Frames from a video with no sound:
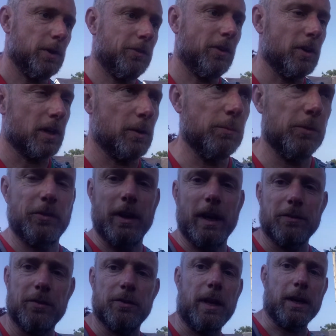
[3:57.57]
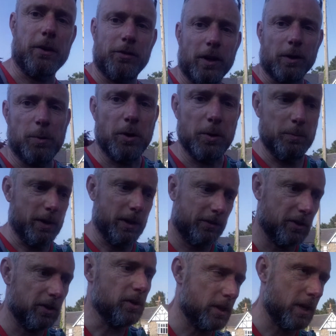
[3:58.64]
target was to get to the next checkpoint by
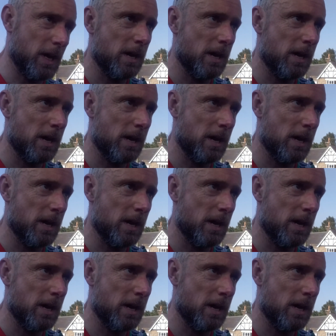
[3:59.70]
dark,